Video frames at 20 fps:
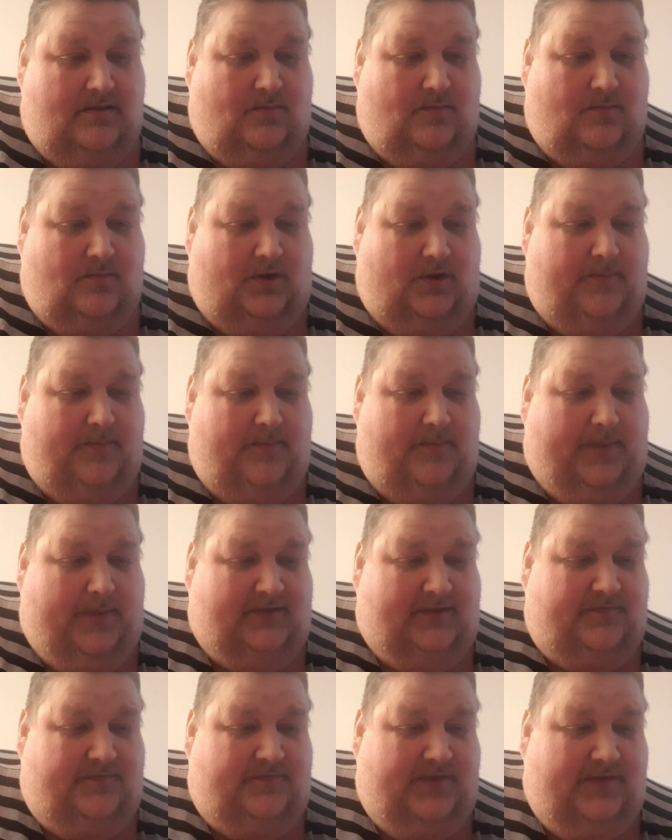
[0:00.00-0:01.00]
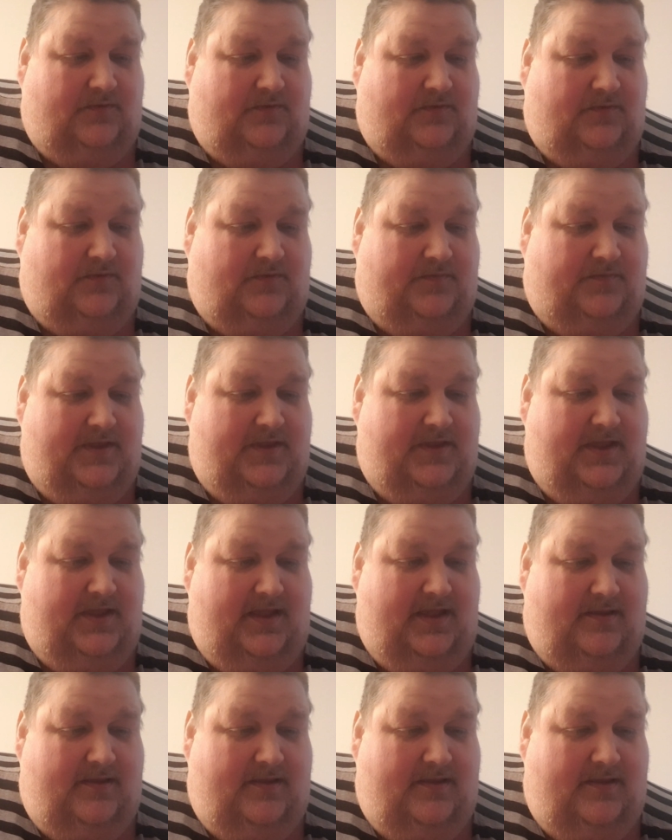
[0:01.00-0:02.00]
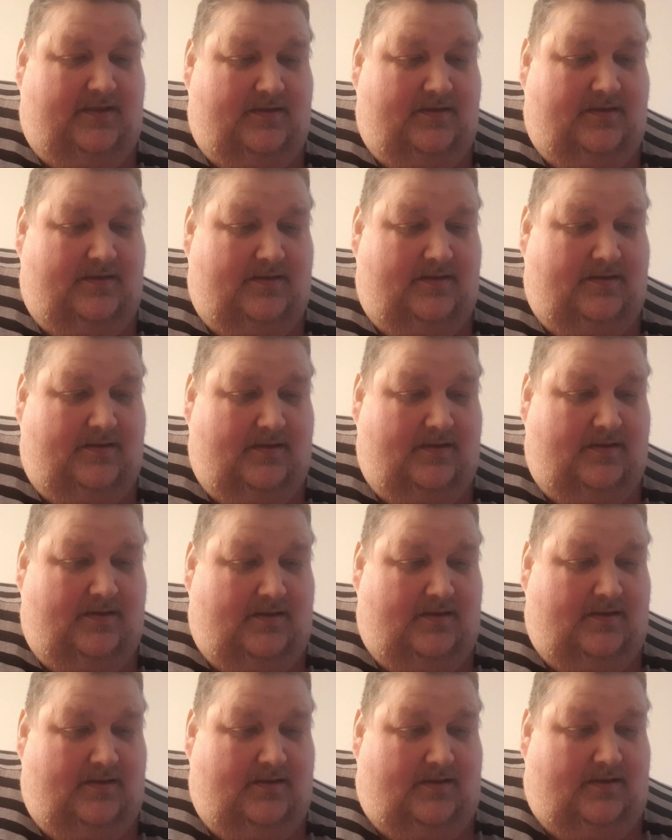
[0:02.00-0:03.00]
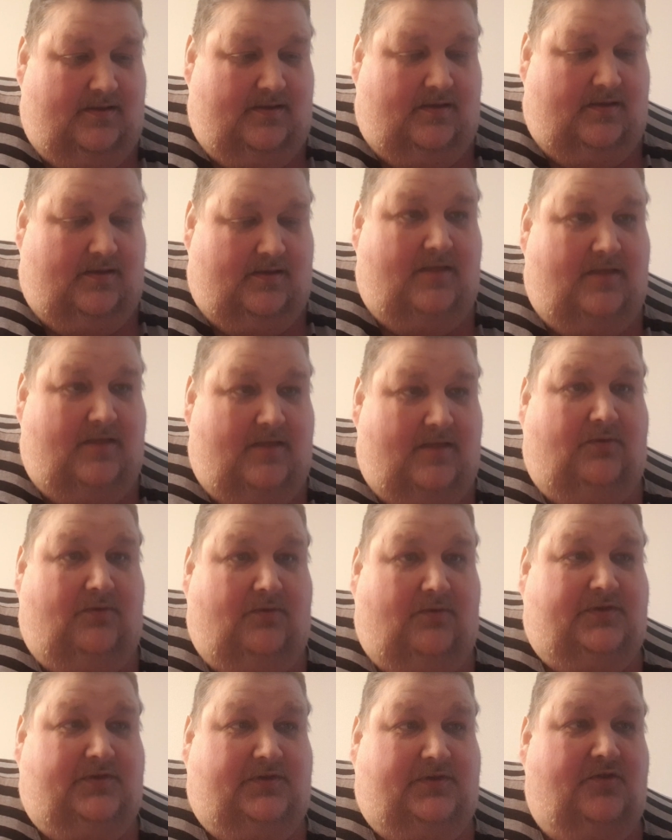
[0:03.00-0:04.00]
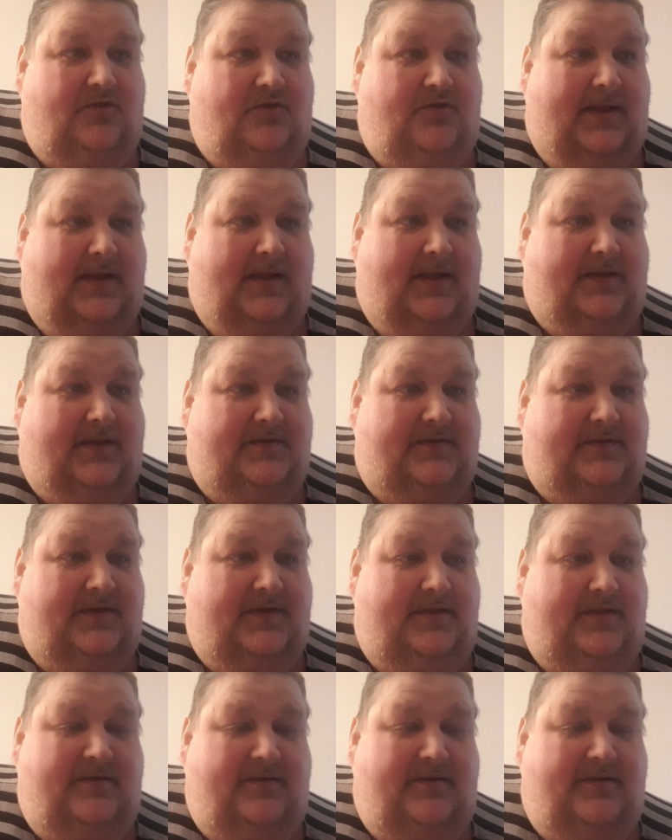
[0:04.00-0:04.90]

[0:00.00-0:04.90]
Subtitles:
of the best films of the year, the Rolling Stones magazine,